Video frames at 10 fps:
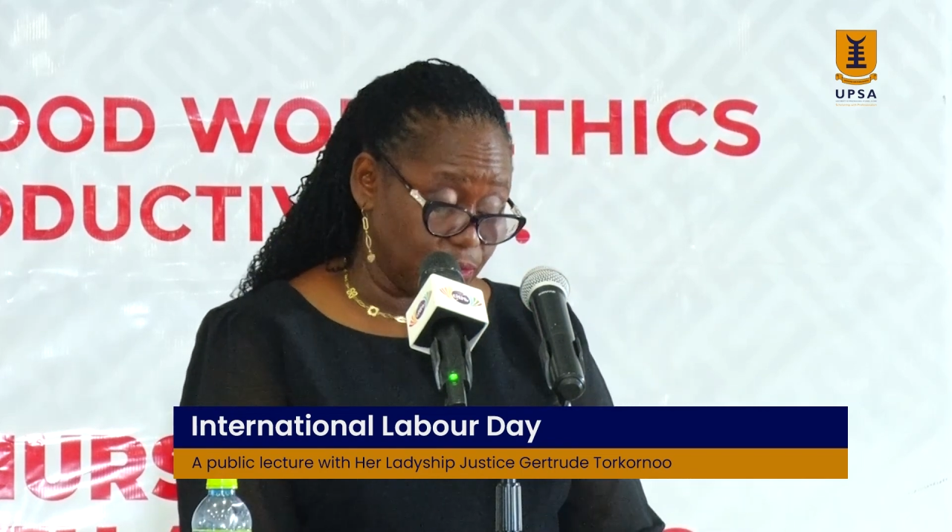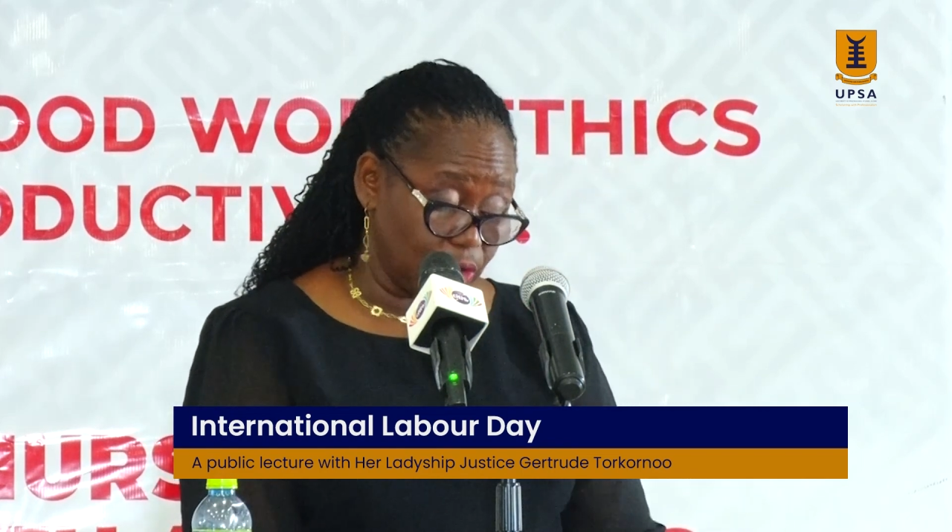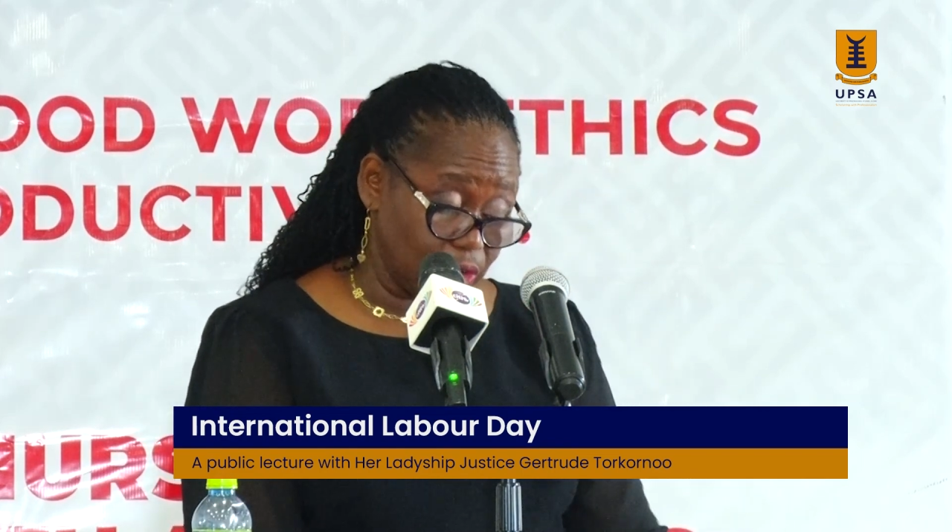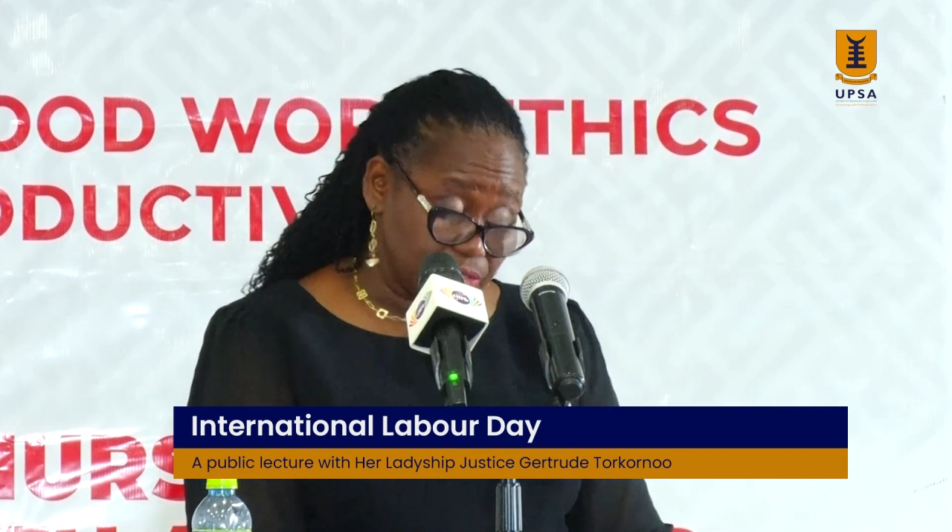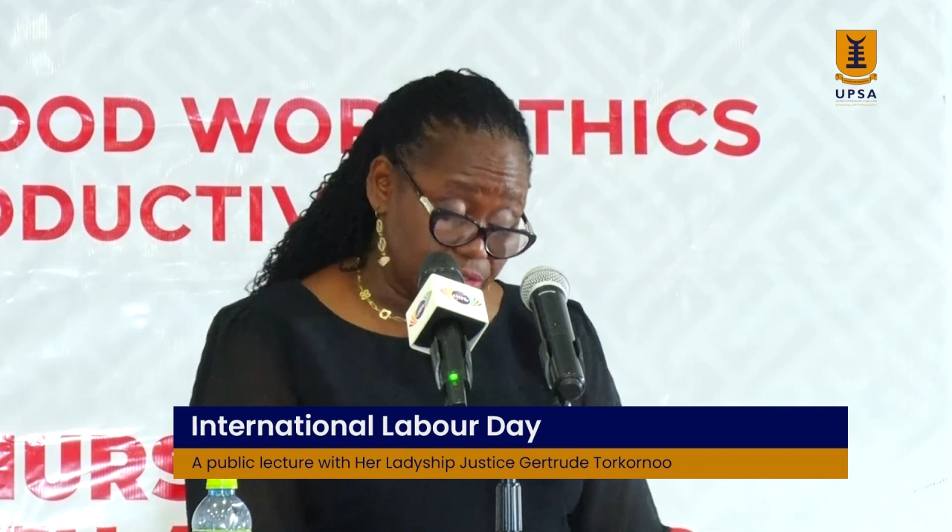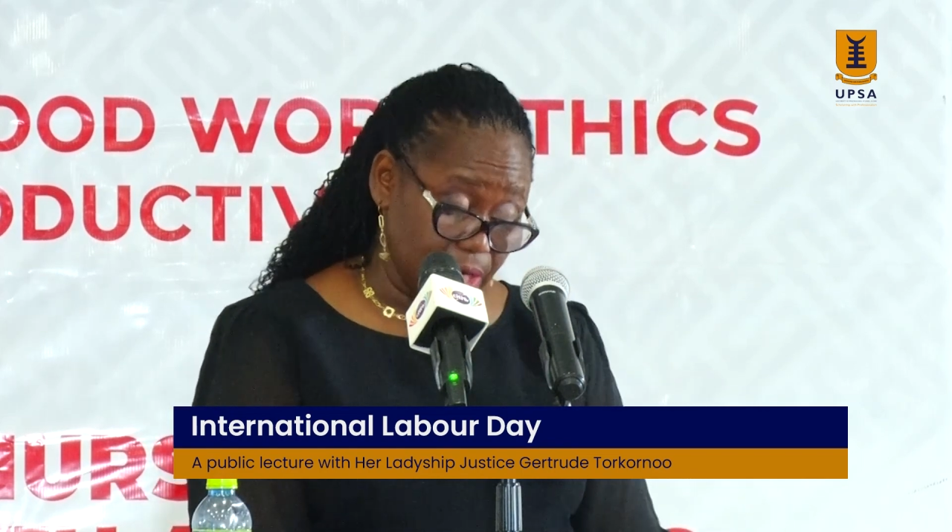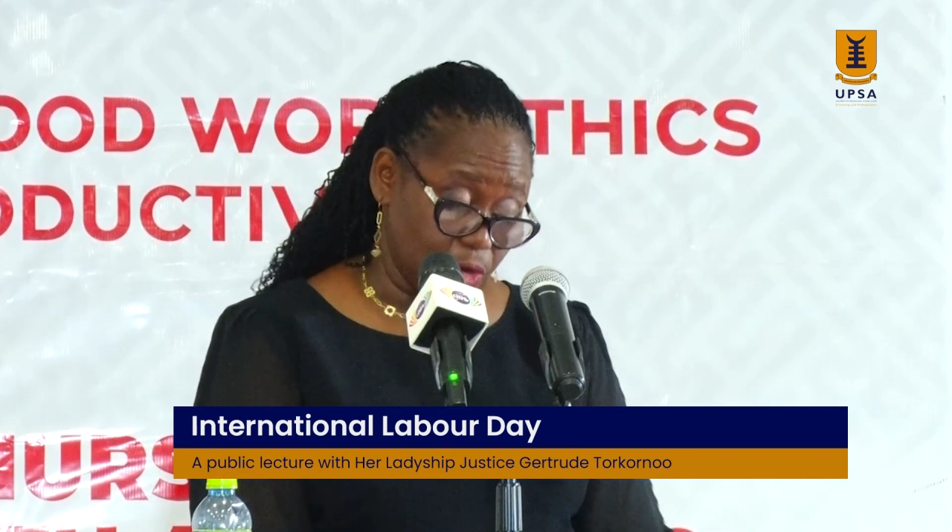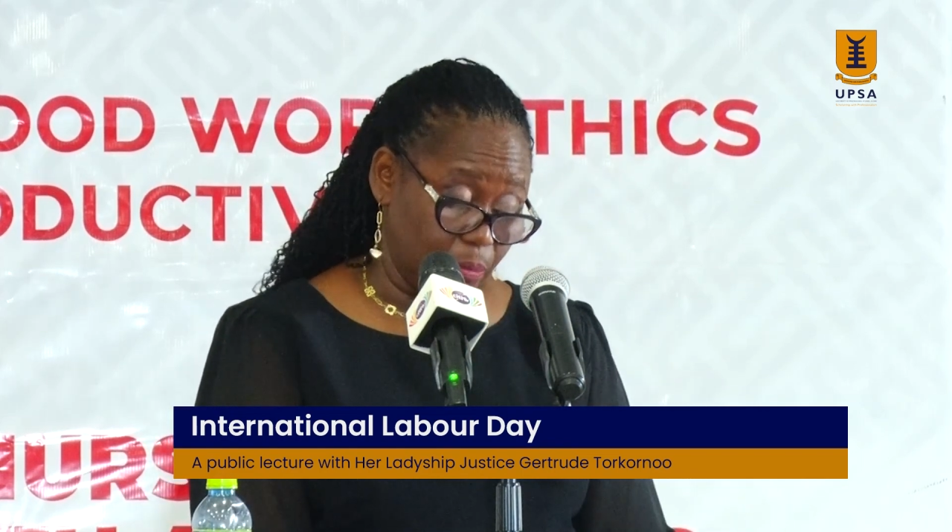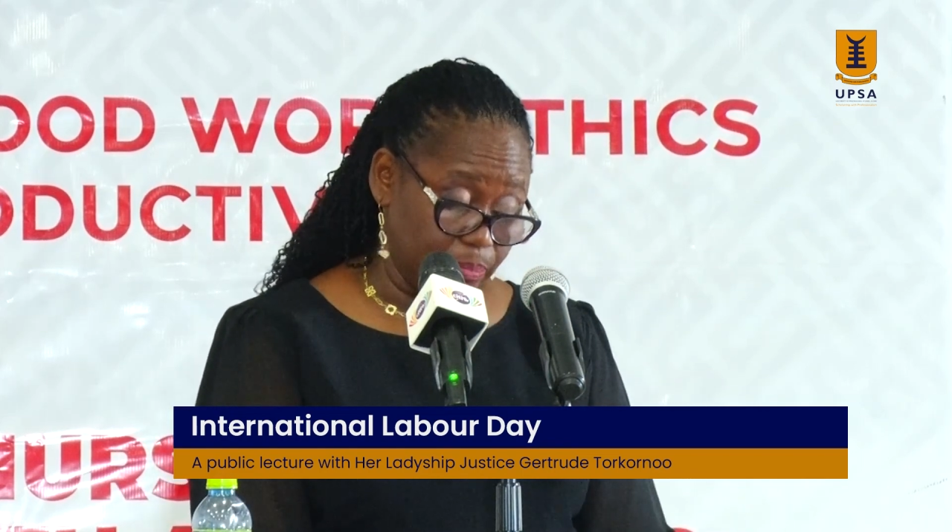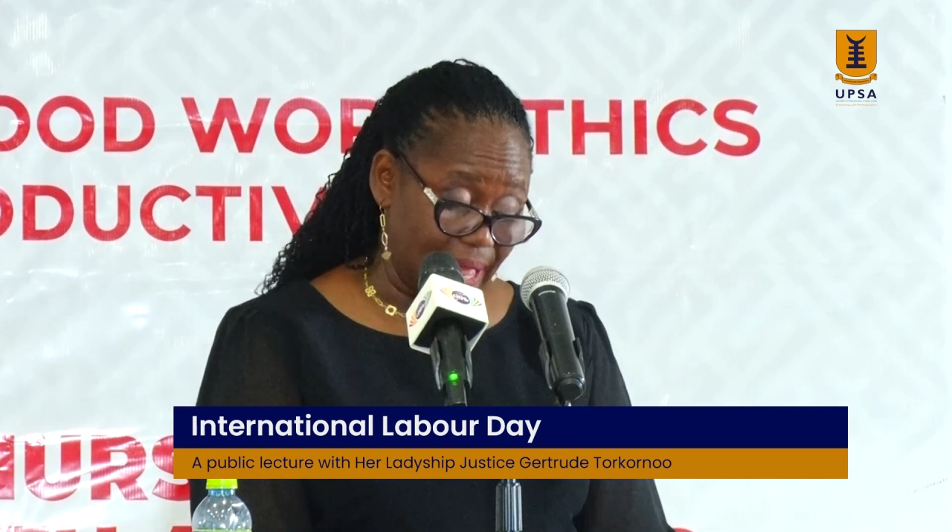voluntary
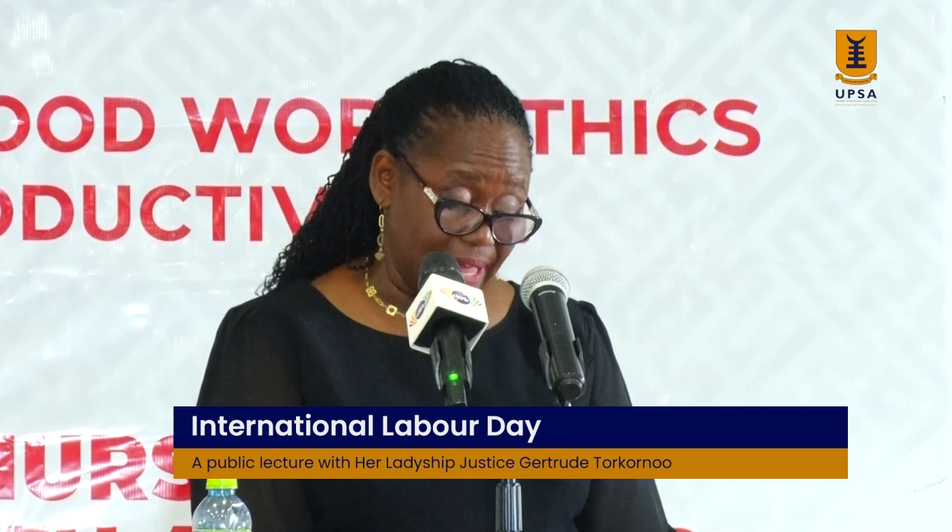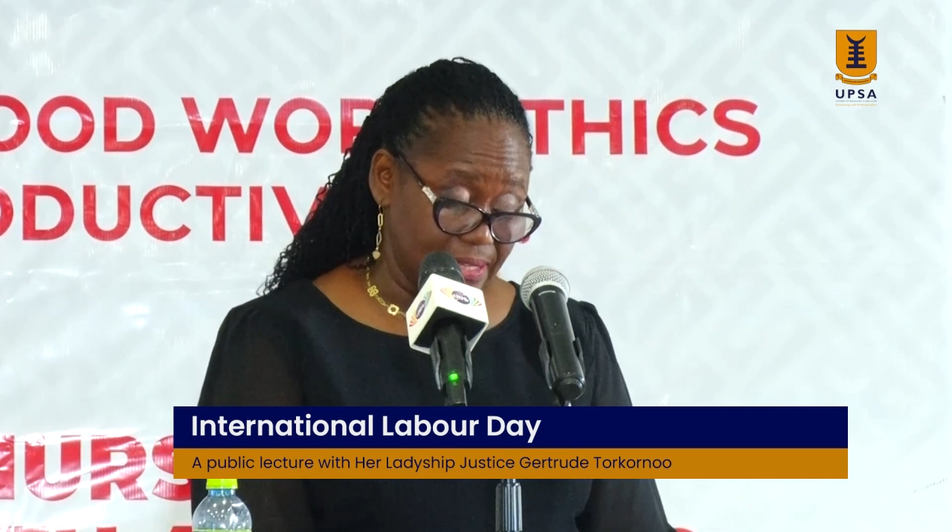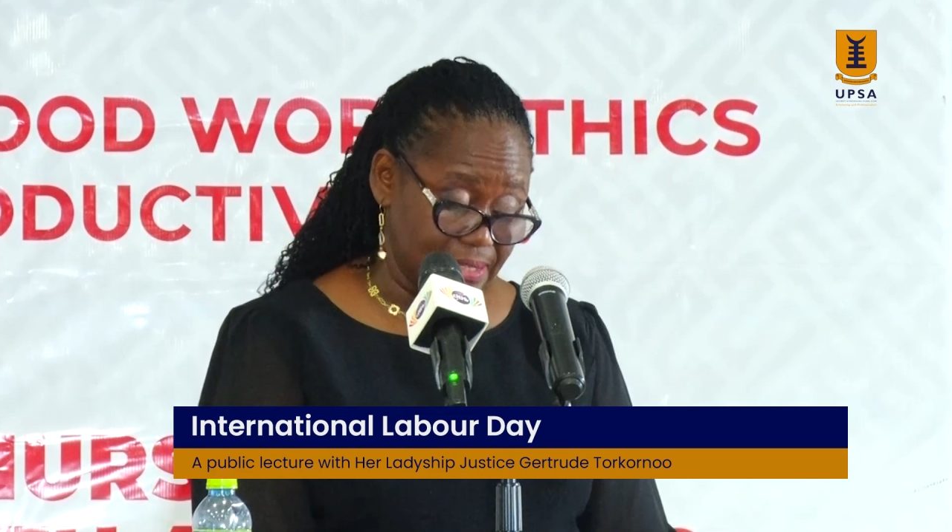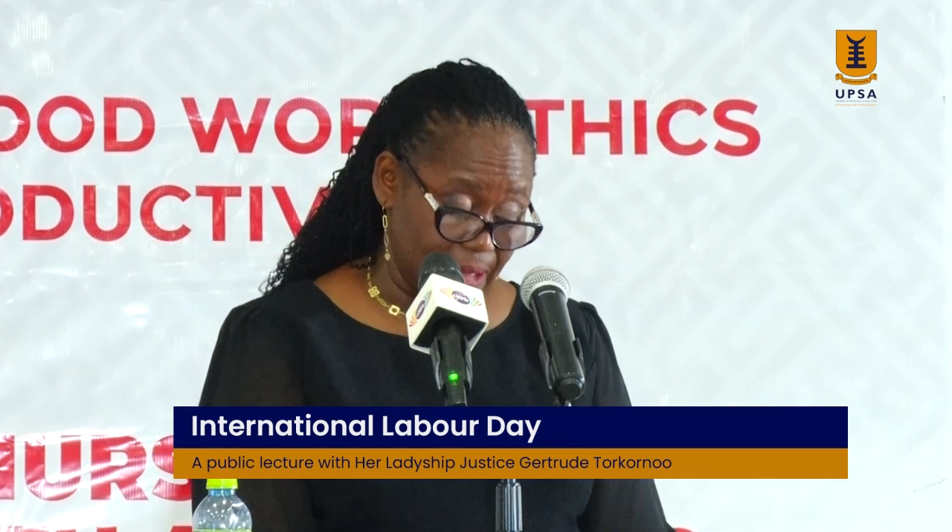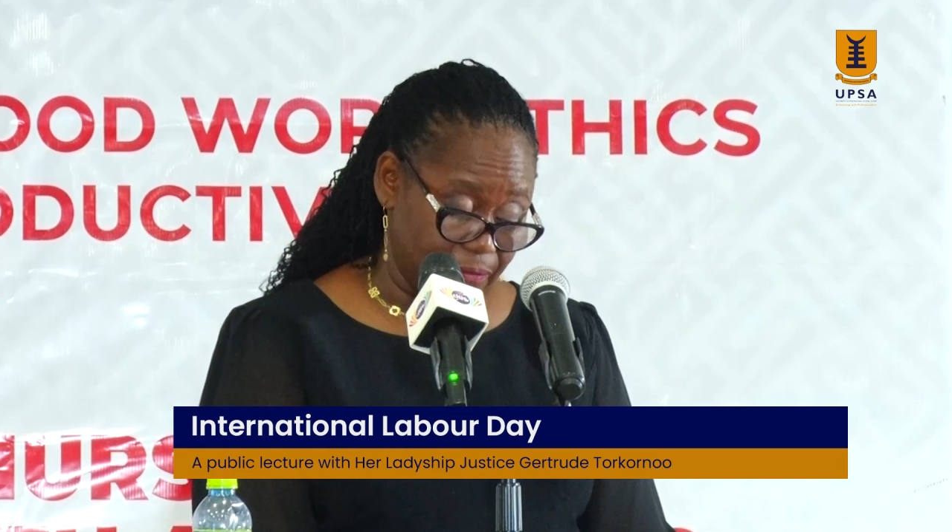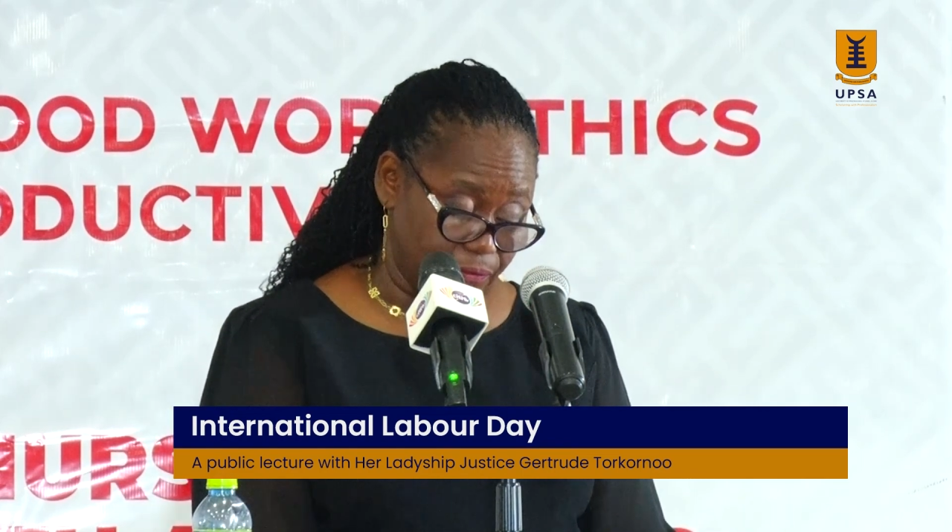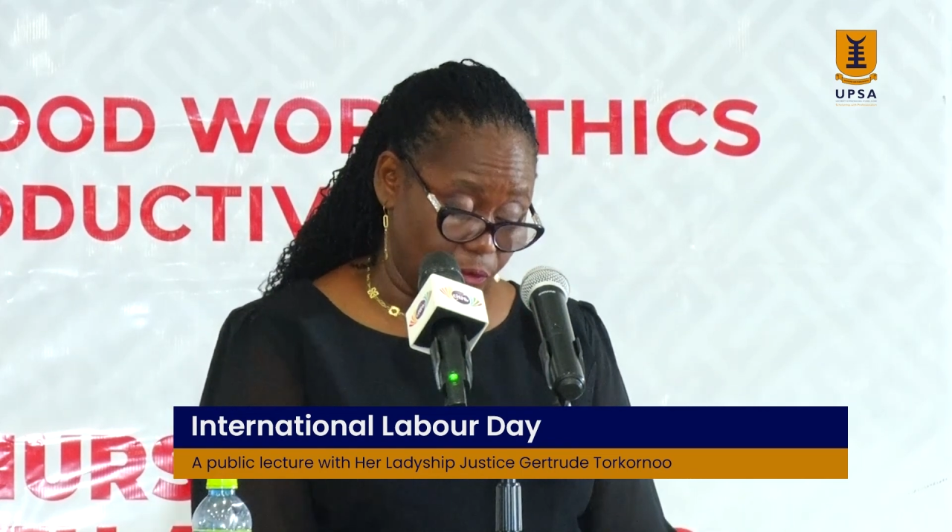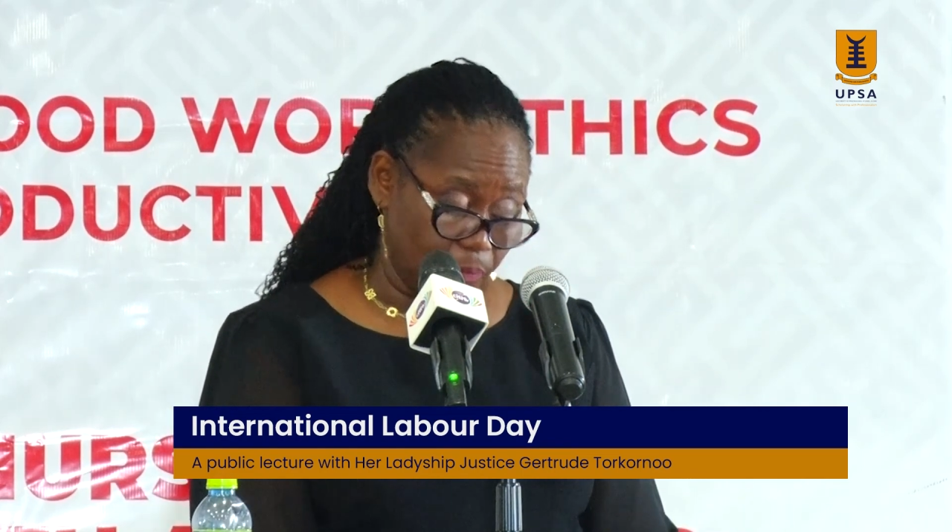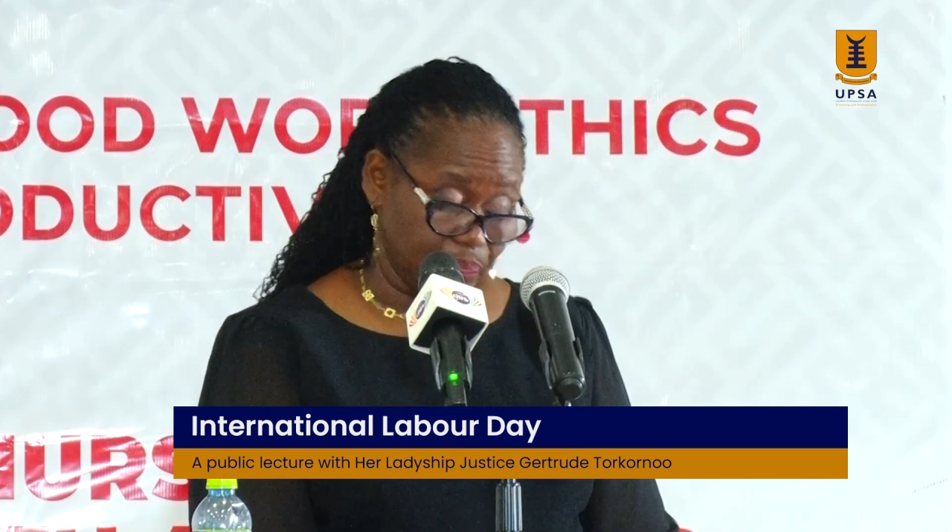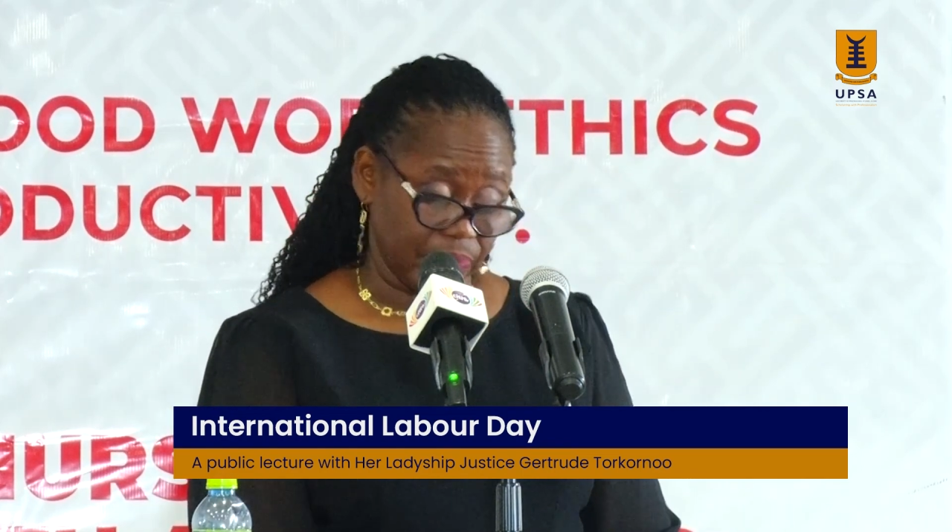compliance, therefore,